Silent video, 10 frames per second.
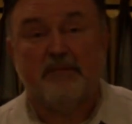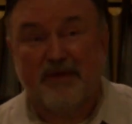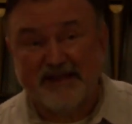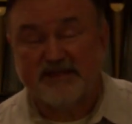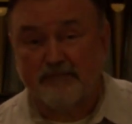
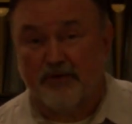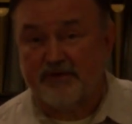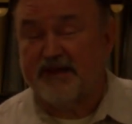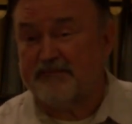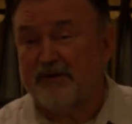based in
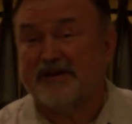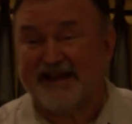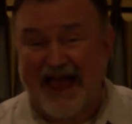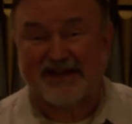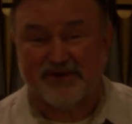Perth Amboy.
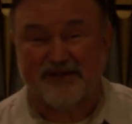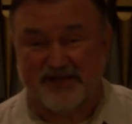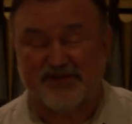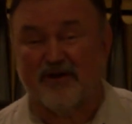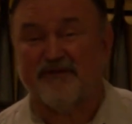He'd actually
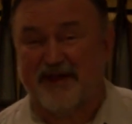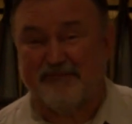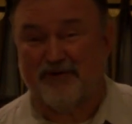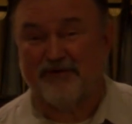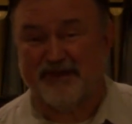
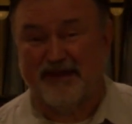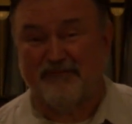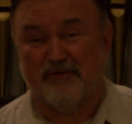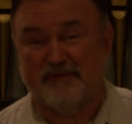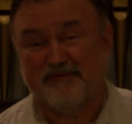surveyed Perth
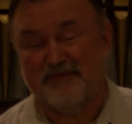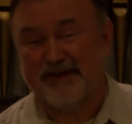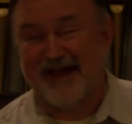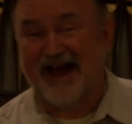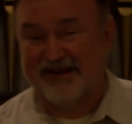Amboy before
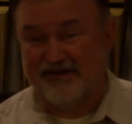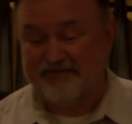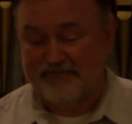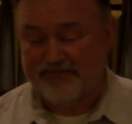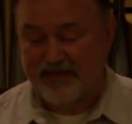he got here.
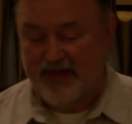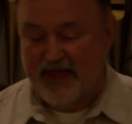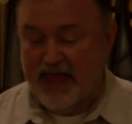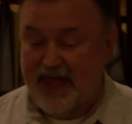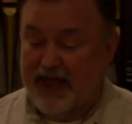
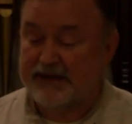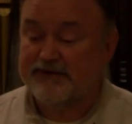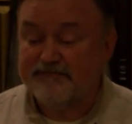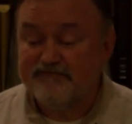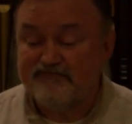
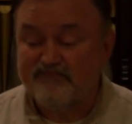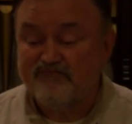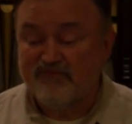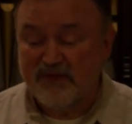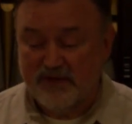And,
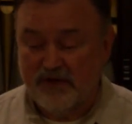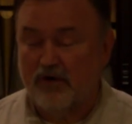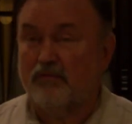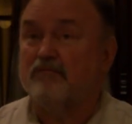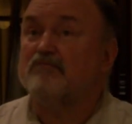
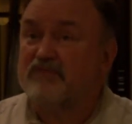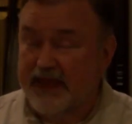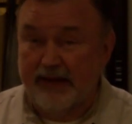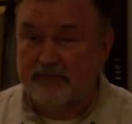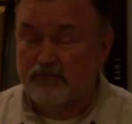
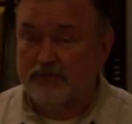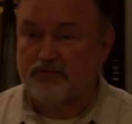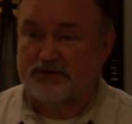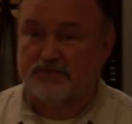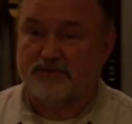came to
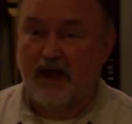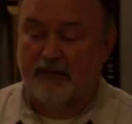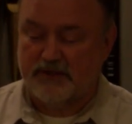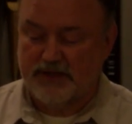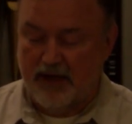Woodbridge from
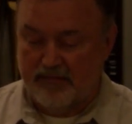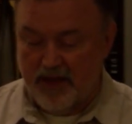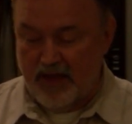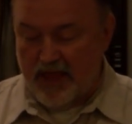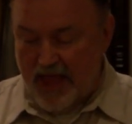time to time.
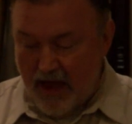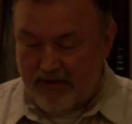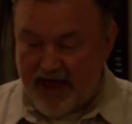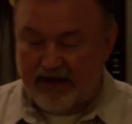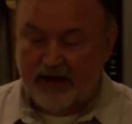And
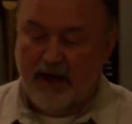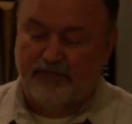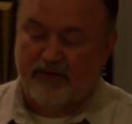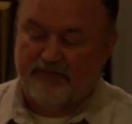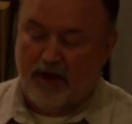we had a
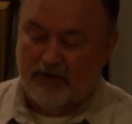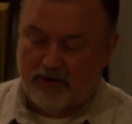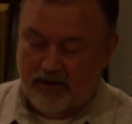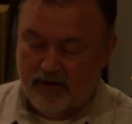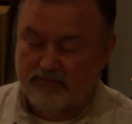couple of
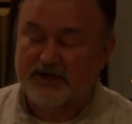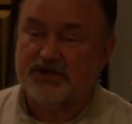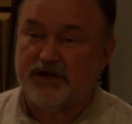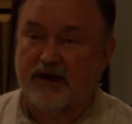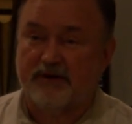other
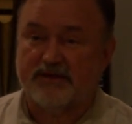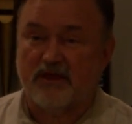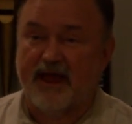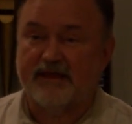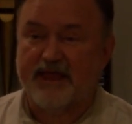missionaries
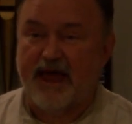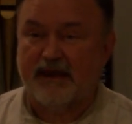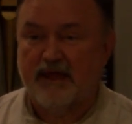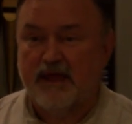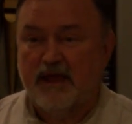like that.